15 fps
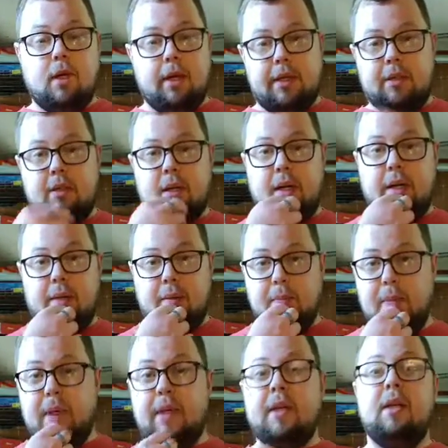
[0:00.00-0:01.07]
I
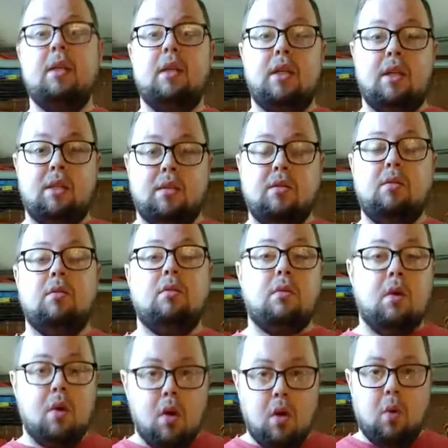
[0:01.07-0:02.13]
immediately
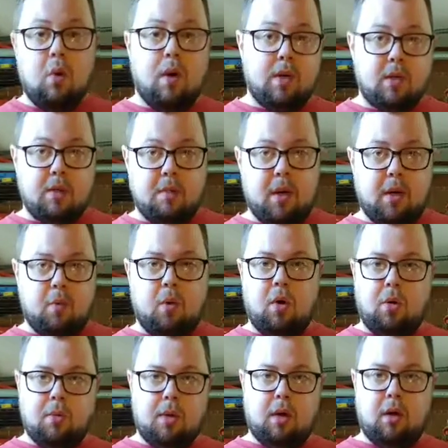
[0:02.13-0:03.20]
went to my
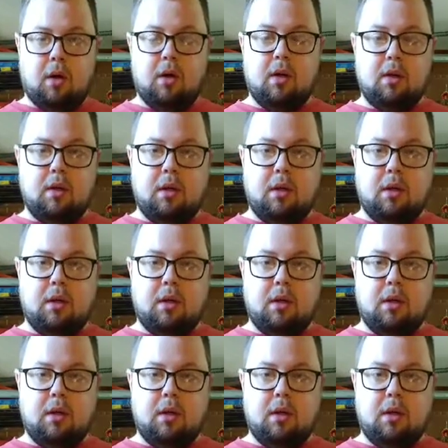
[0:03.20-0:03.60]
Walmart,